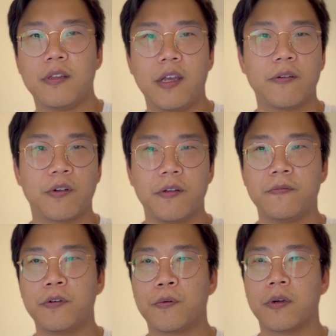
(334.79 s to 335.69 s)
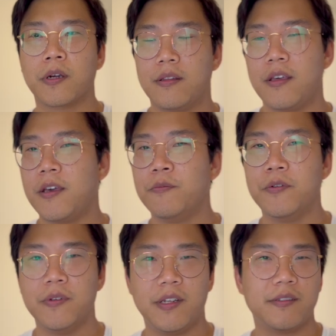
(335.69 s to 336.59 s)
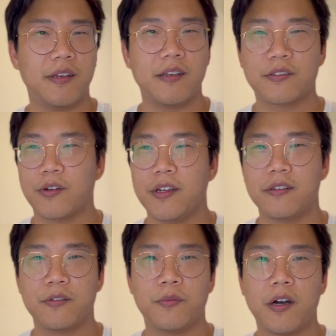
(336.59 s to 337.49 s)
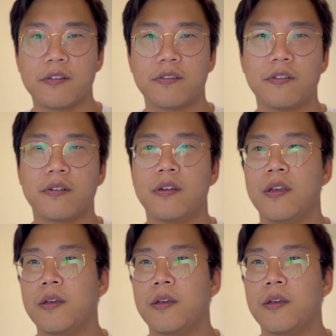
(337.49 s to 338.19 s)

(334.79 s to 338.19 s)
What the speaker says: They have great footwork. The head movement isn't as great as a boxer,